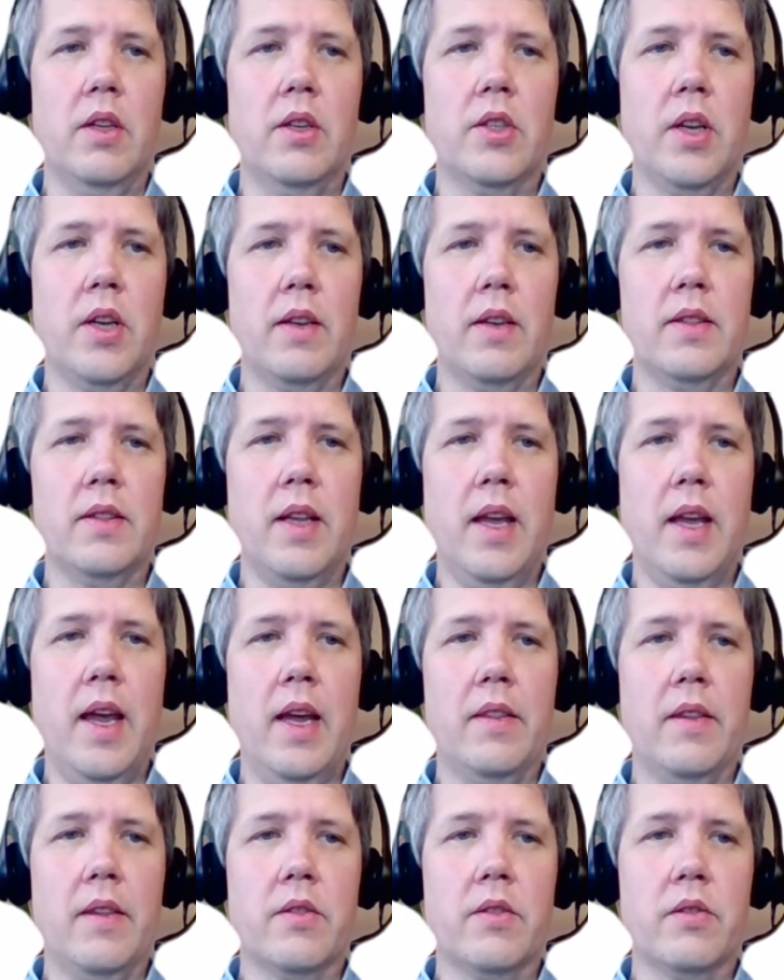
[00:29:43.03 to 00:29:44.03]
just
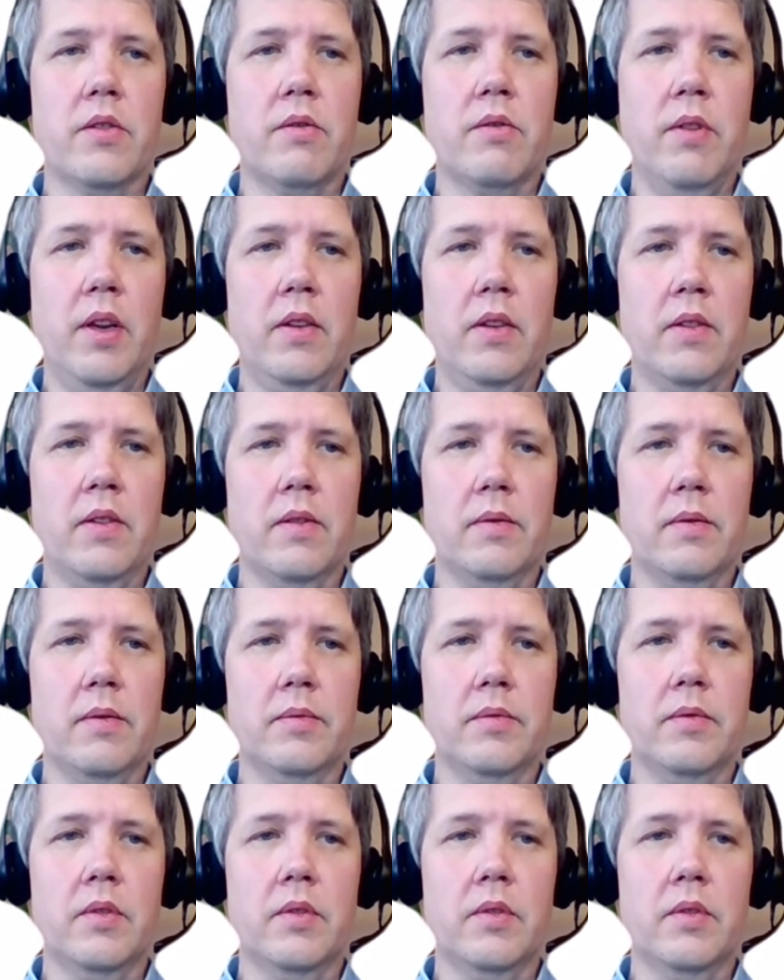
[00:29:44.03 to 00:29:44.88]
add the strings.